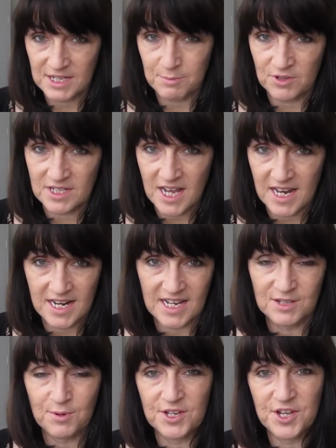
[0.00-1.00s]

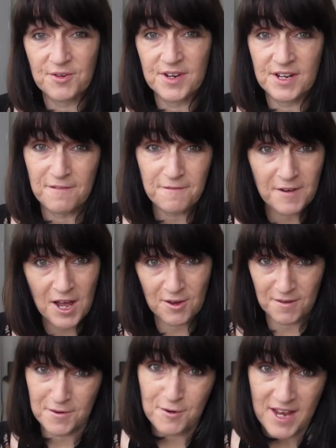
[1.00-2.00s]
spontaneous when you're in a flow
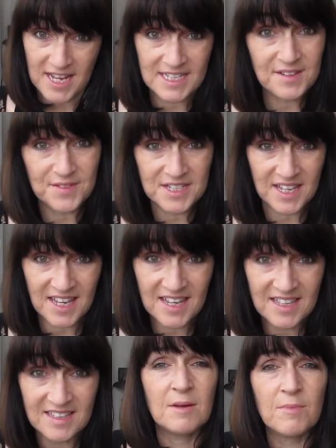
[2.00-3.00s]
of creativity.